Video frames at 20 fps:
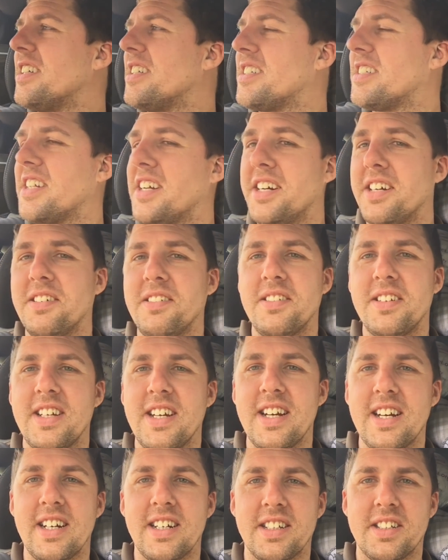So
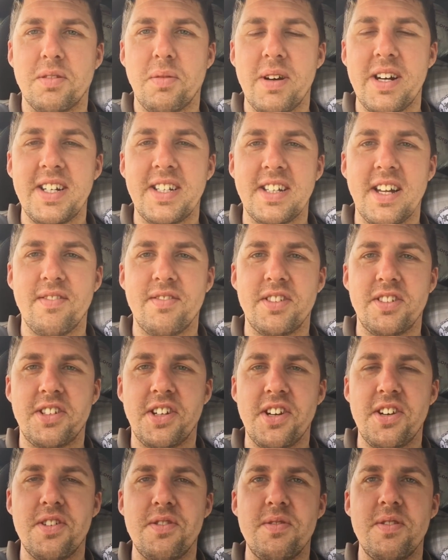yeah,
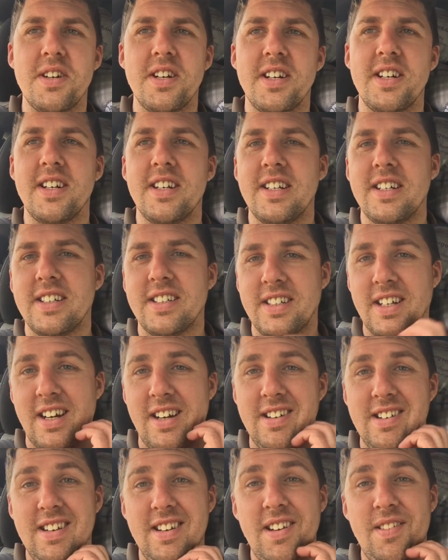27.2.
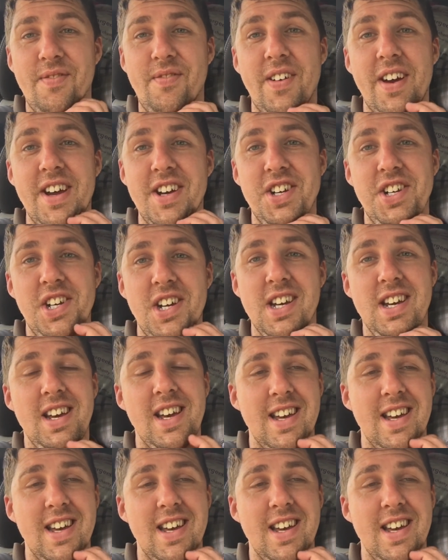So good fish.